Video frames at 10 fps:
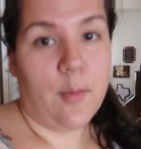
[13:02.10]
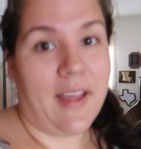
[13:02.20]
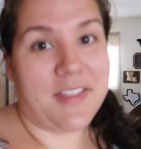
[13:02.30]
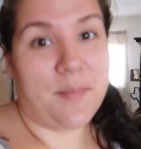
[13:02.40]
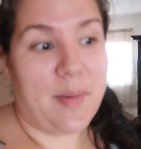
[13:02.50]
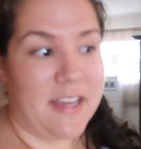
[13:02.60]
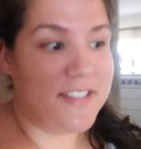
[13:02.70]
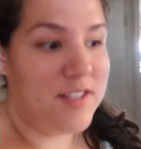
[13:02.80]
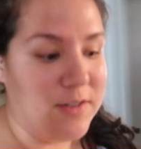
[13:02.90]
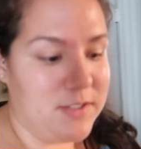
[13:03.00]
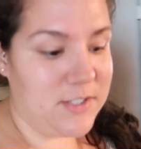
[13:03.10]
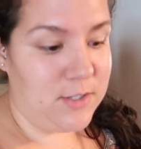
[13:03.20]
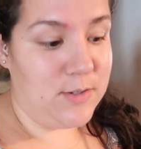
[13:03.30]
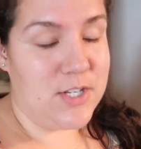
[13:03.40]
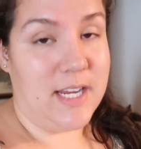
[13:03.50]
We got the best news
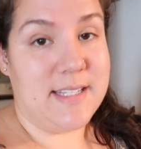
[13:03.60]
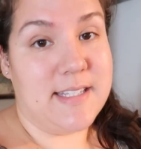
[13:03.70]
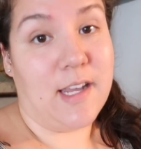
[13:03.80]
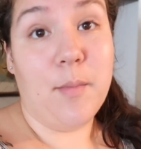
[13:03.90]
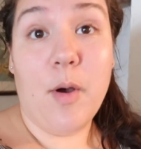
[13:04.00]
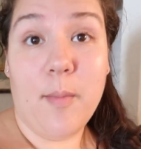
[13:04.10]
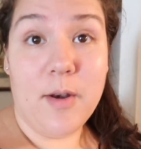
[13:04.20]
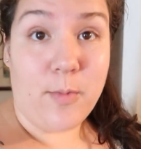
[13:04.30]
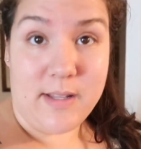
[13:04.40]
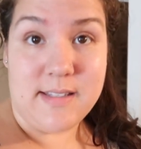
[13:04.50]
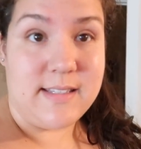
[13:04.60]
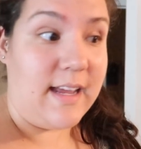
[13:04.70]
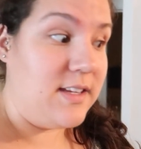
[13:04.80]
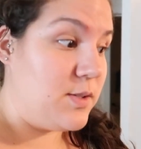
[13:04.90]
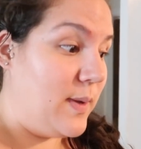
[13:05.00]
too. She gets to come home on
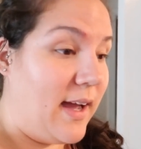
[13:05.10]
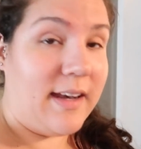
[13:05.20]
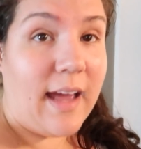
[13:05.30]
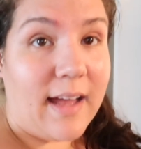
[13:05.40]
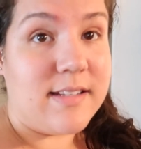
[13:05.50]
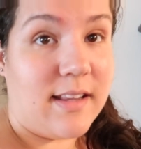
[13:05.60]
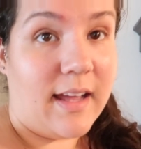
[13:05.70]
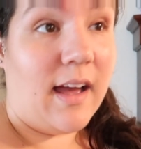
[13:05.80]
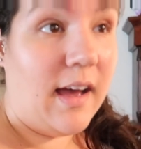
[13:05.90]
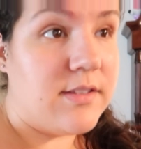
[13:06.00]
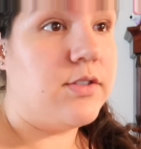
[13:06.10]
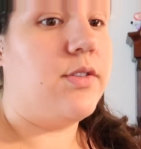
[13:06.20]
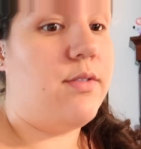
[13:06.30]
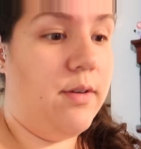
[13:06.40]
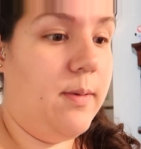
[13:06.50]
Wednesday, so we kind of had to like hustle
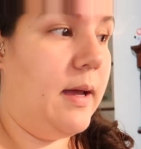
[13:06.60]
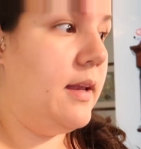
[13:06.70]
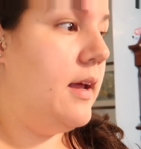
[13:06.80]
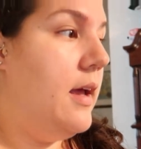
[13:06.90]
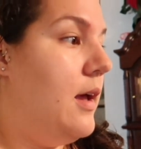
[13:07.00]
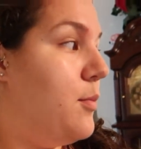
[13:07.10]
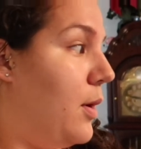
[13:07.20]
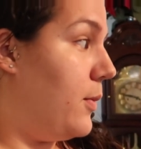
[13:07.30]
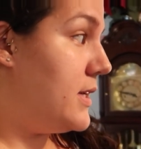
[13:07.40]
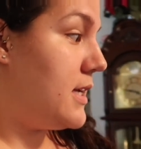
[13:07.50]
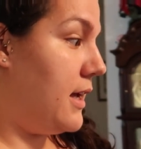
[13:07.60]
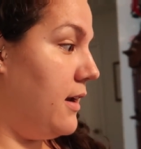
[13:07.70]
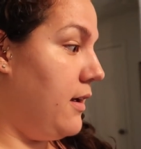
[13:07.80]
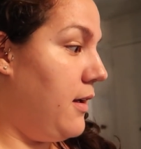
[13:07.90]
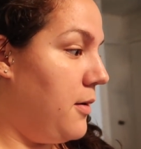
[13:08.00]
through it, but we did.